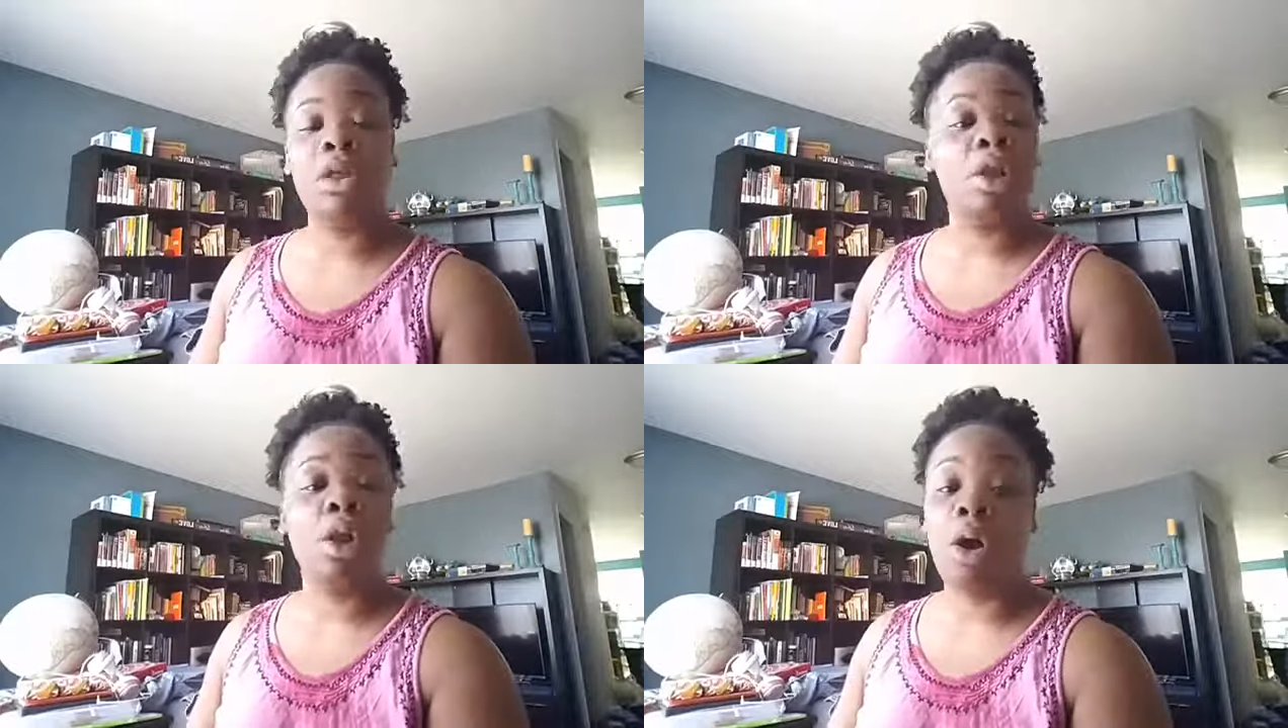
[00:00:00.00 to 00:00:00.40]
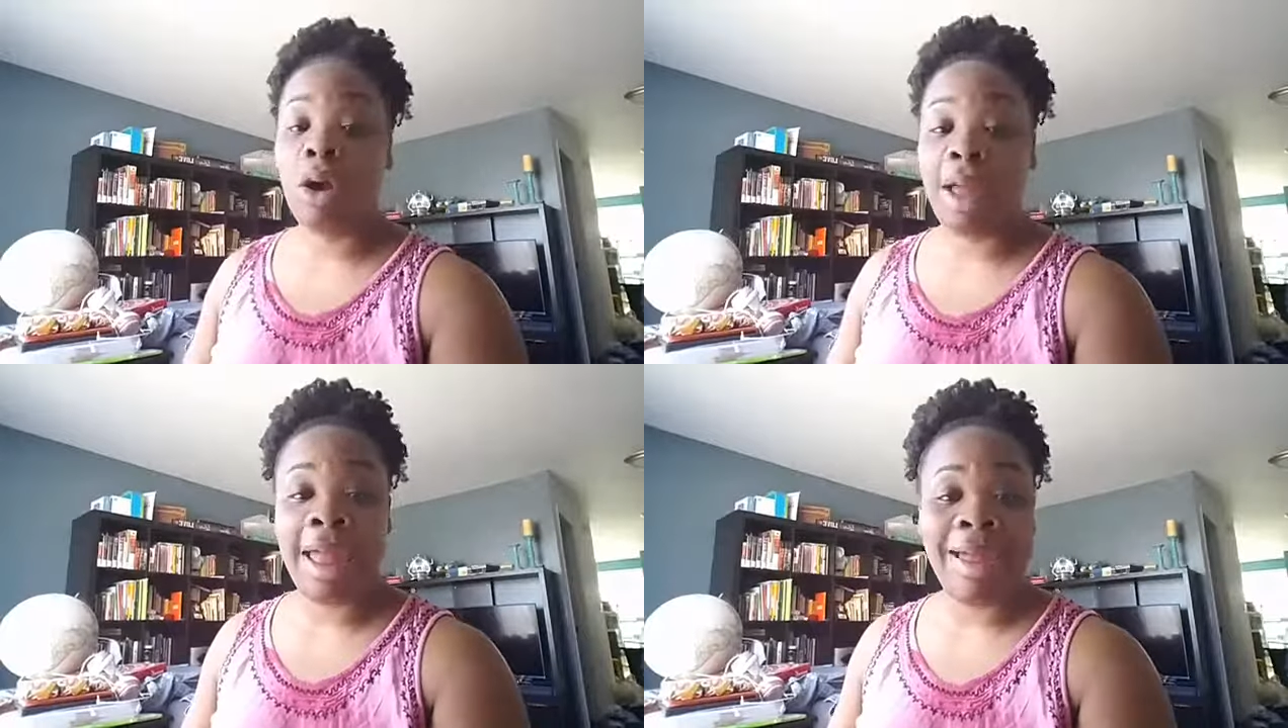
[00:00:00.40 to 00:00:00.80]
as
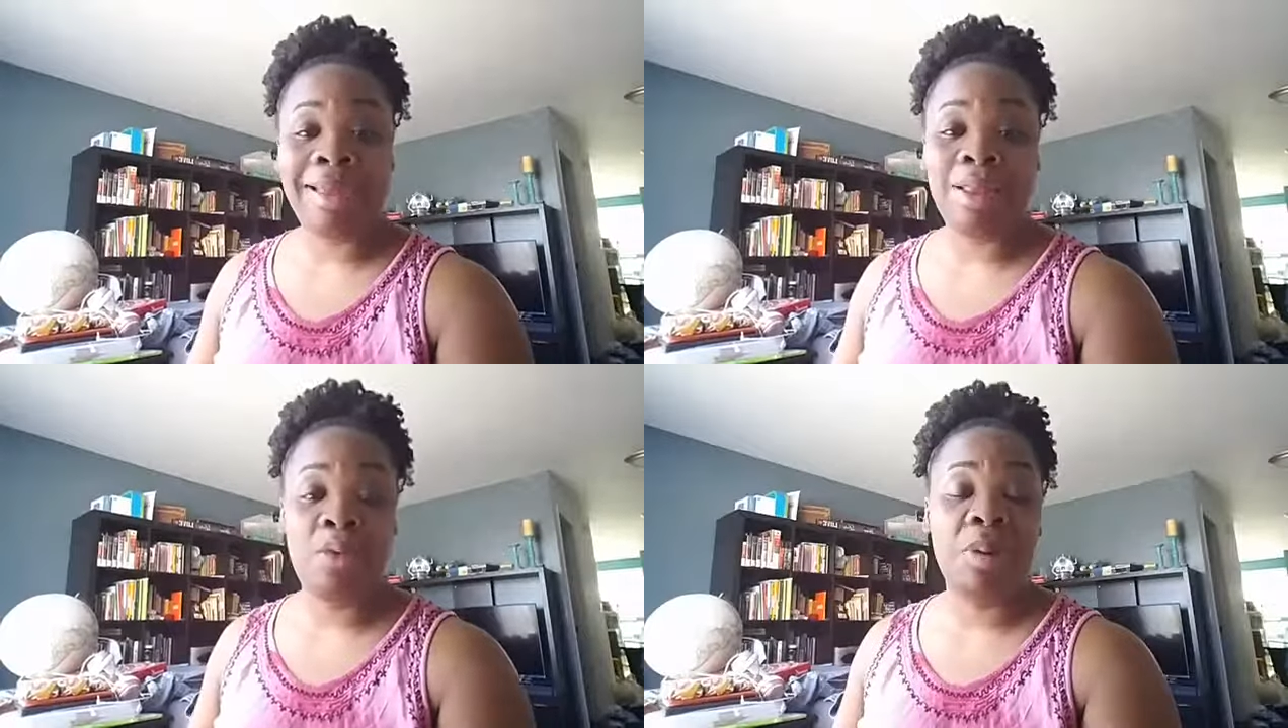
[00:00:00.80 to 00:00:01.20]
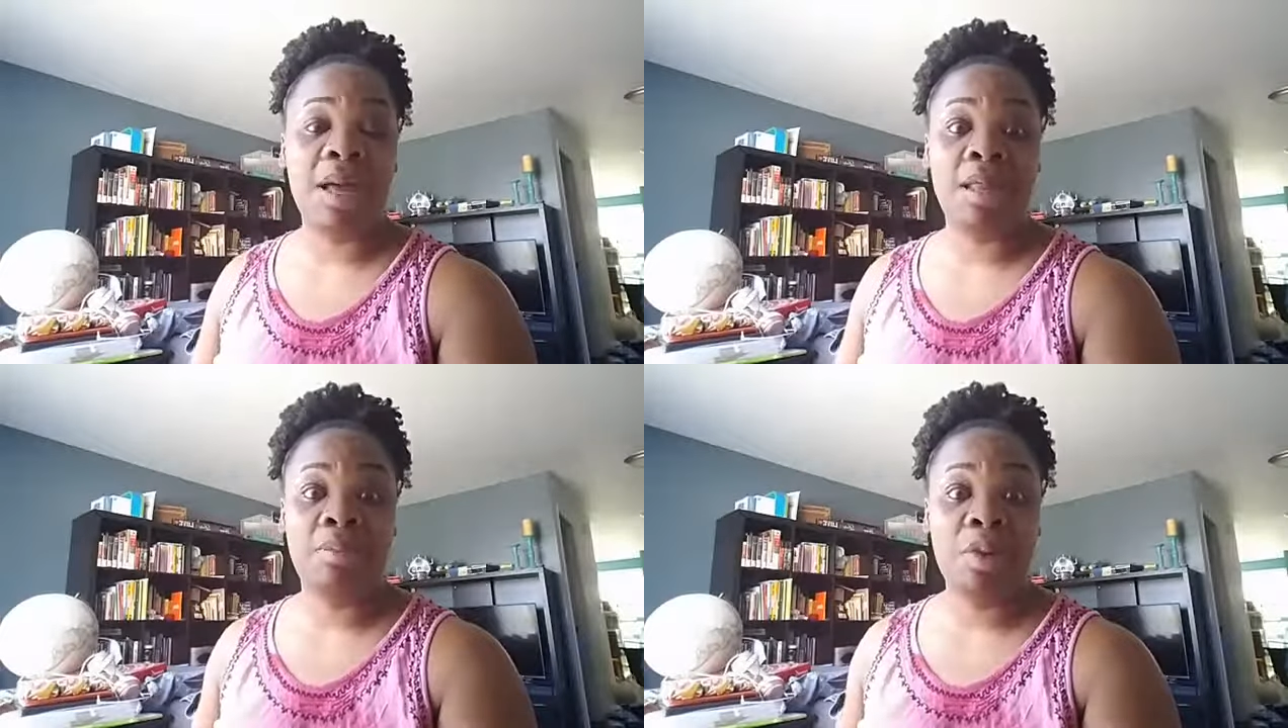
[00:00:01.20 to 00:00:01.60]
long as you
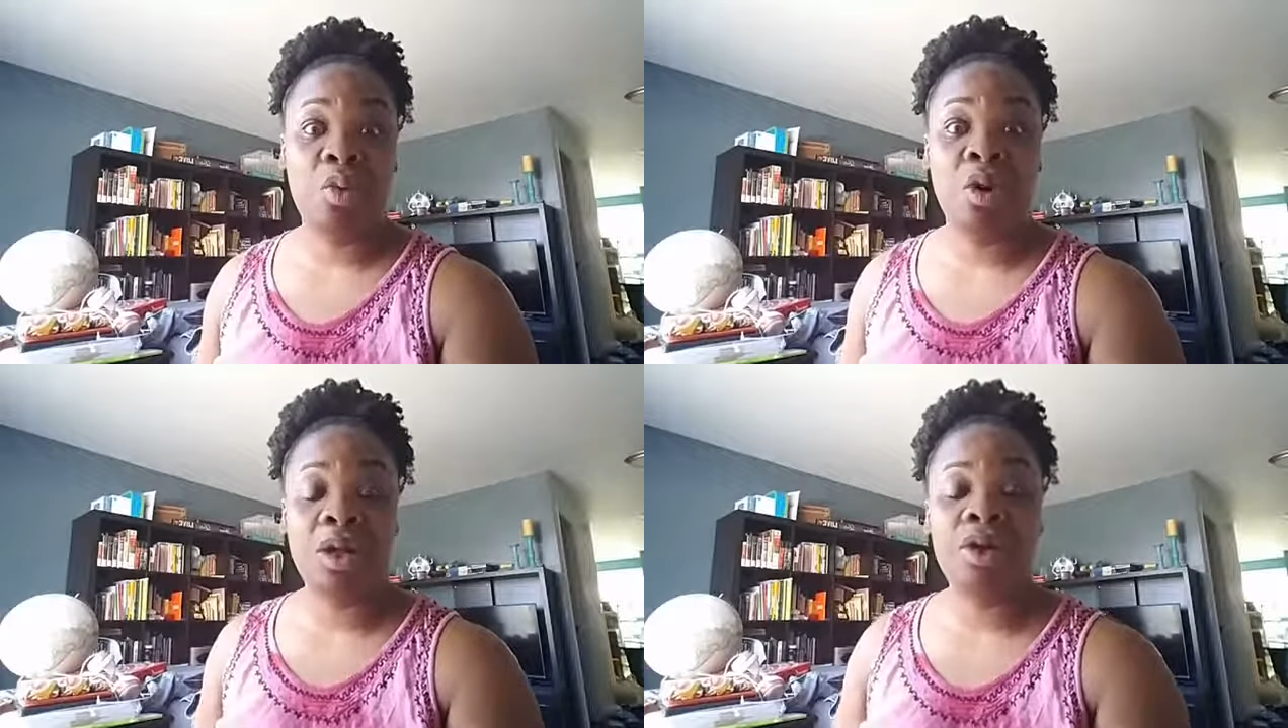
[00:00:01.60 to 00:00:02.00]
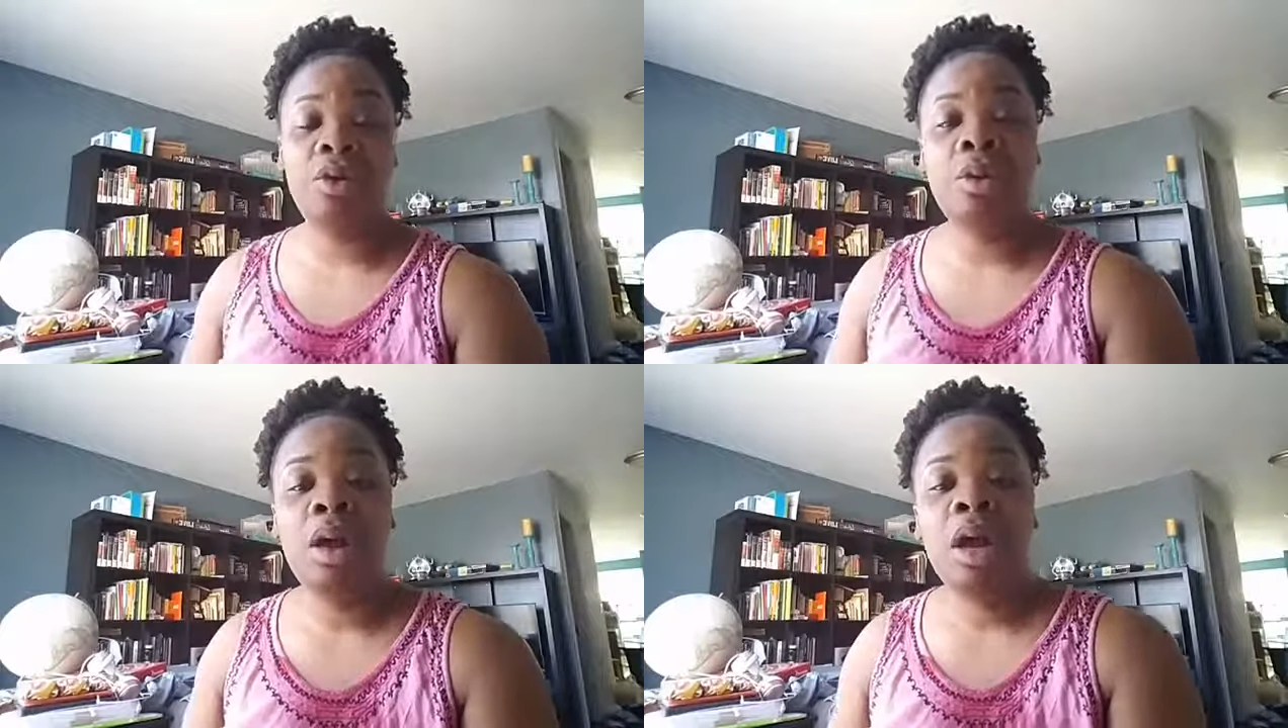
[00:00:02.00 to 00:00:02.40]
possibly want
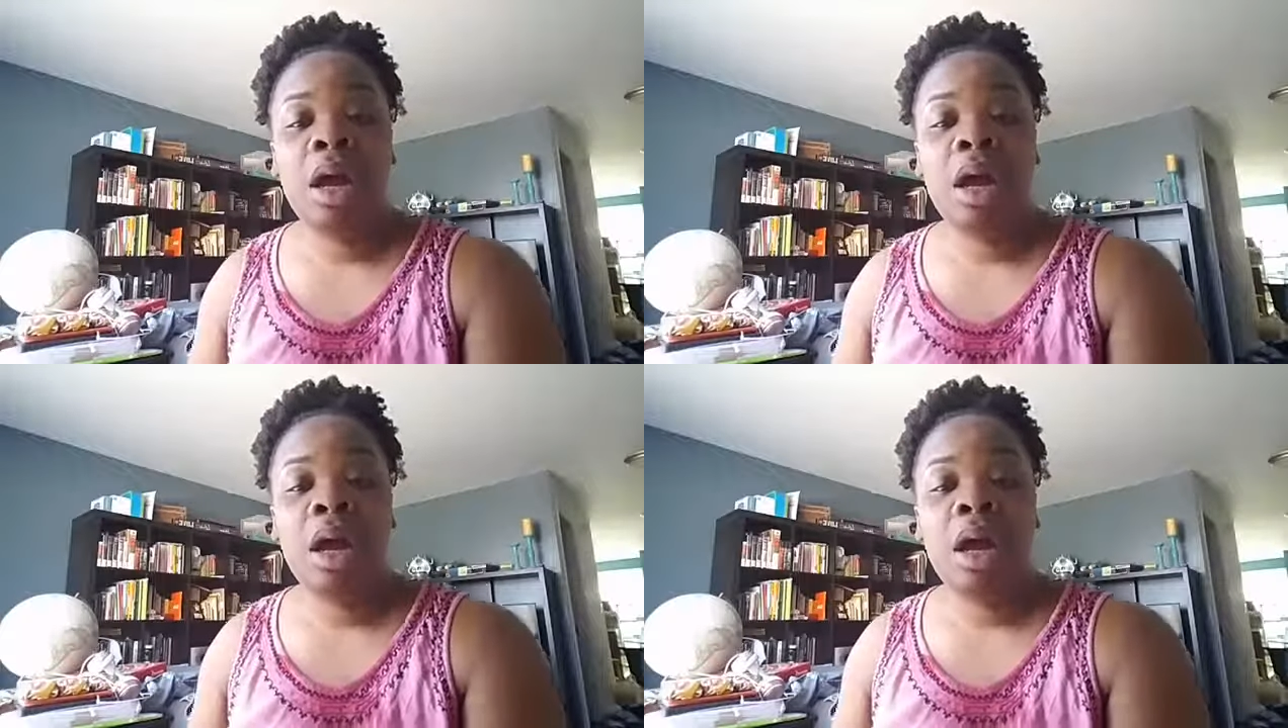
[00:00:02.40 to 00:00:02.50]
to.